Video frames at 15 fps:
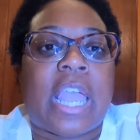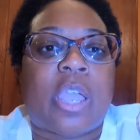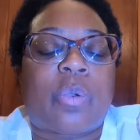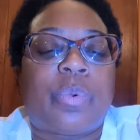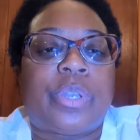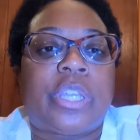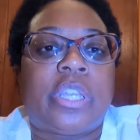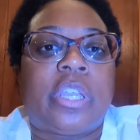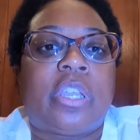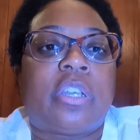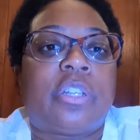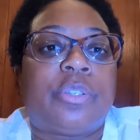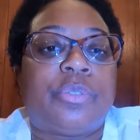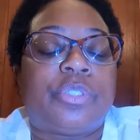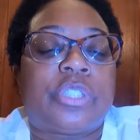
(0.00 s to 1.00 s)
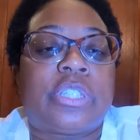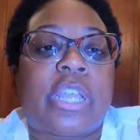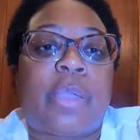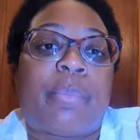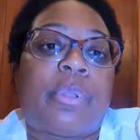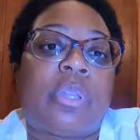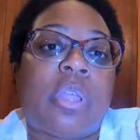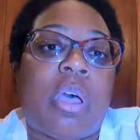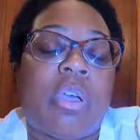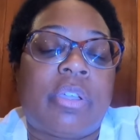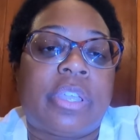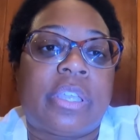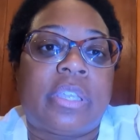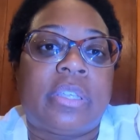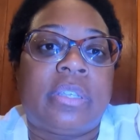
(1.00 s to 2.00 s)
equity, inclusion, and
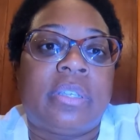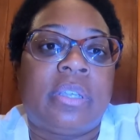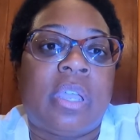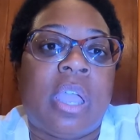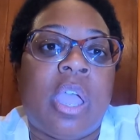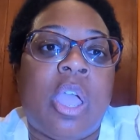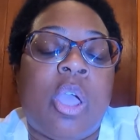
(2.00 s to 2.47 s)
belonging,